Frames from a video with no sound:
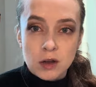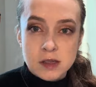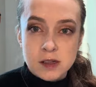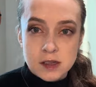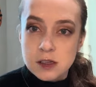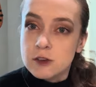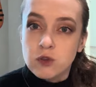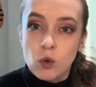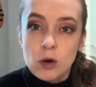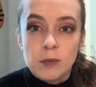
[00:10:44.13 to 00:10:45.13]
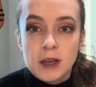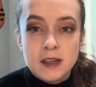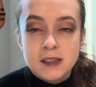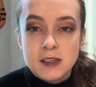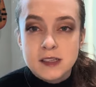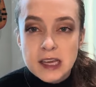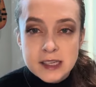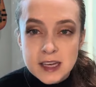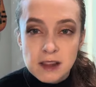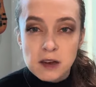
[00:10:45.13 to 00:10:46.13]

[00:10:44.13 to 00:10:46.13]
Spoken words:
since it's 4 beats and 16th